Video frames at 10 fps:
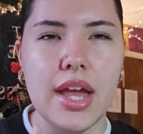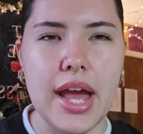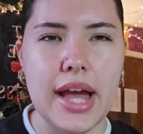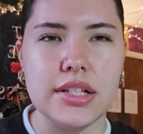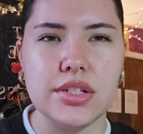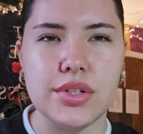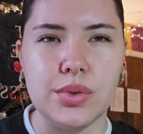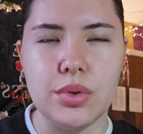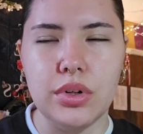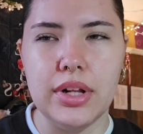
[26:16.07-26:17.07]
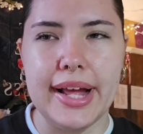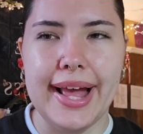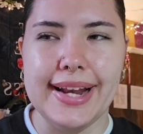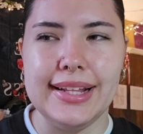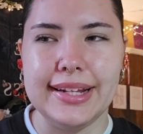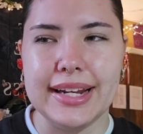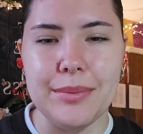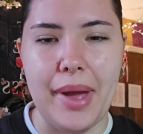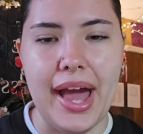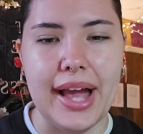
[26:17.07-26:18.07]
At school, I had it like in a
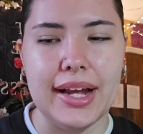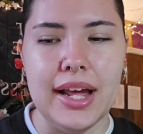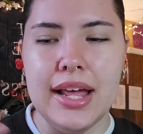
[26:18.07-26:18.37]
bag.